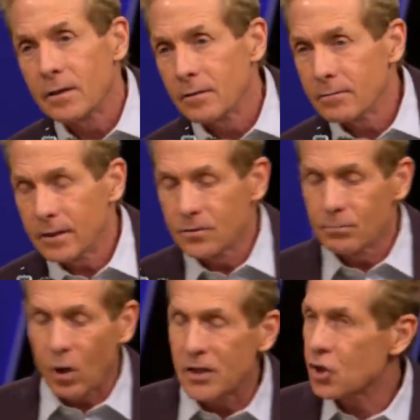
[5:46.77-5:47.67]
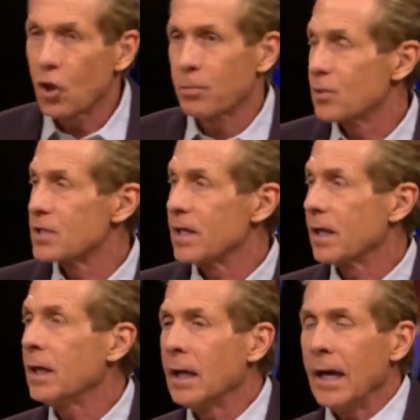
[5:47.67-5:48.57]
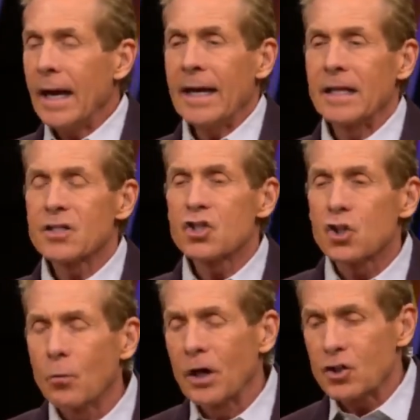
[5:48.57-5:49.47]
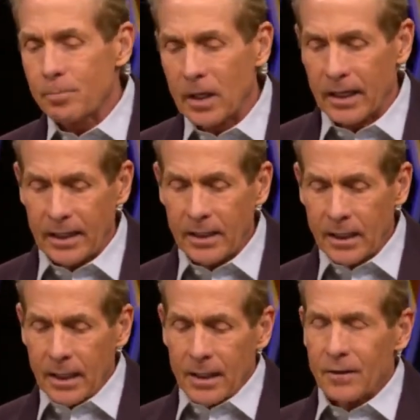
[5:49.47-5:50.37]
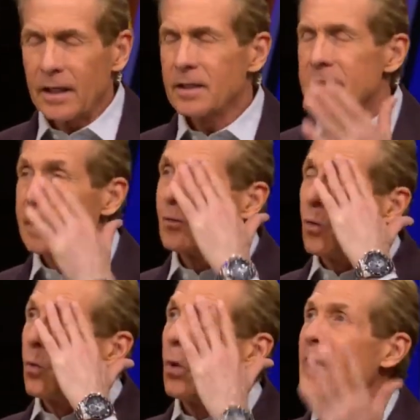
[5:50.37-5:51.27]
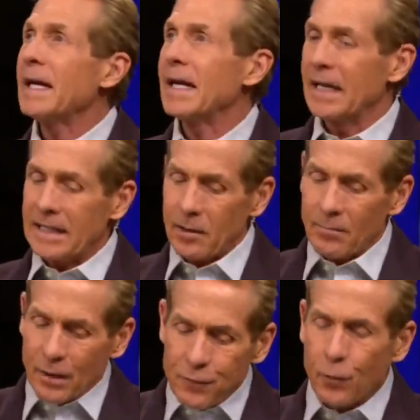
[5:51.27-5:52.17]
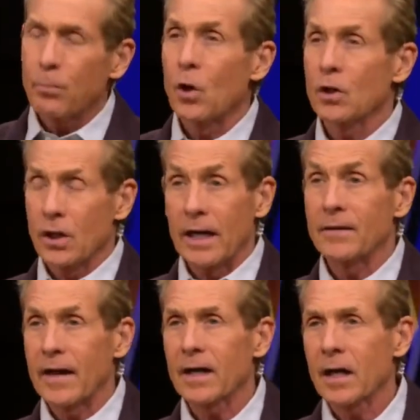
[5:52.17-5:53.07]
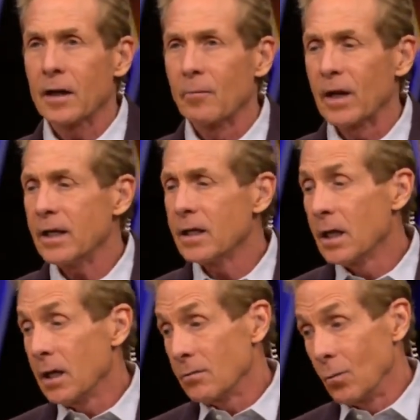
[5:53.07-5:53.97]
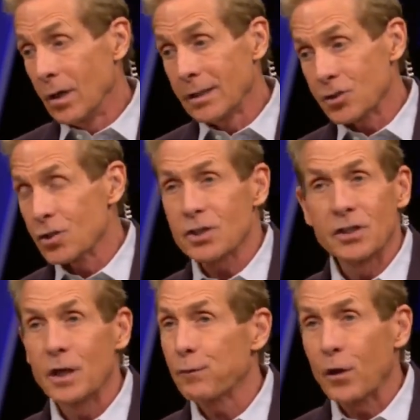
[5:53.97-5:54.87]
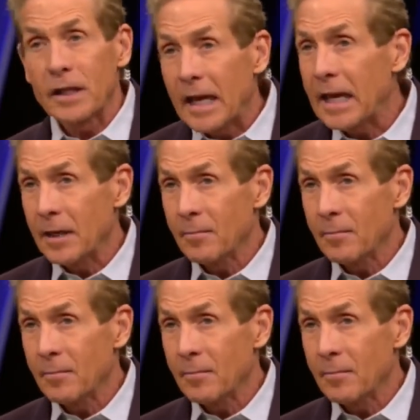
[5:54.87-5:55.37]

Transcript: and Bryce Harpers get. And it's so much money that he's saying, well, why can't I get my football client that kind of money? Well, it's just a different game.